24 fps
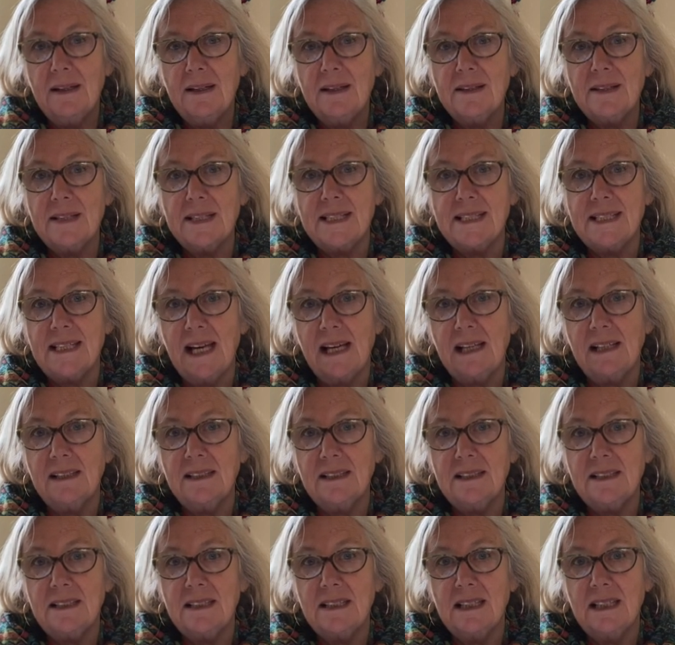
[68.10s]
The
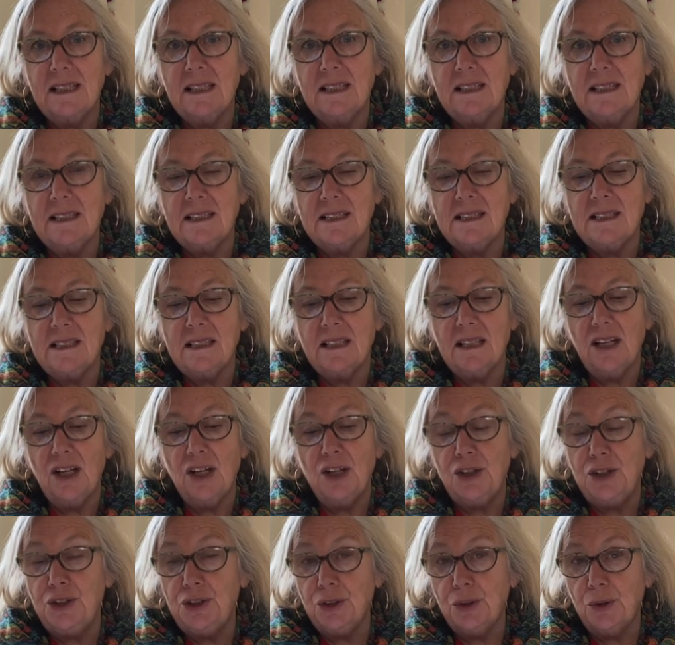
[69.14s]
second is a
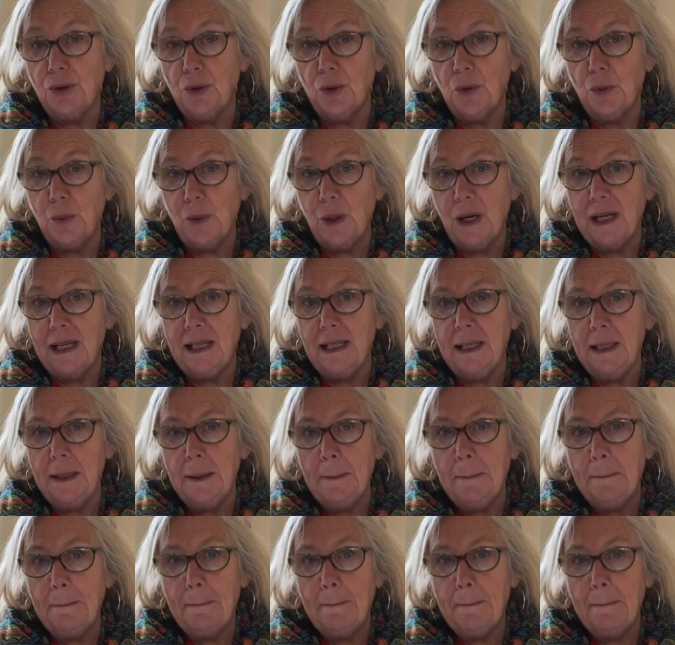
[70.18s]
doorway.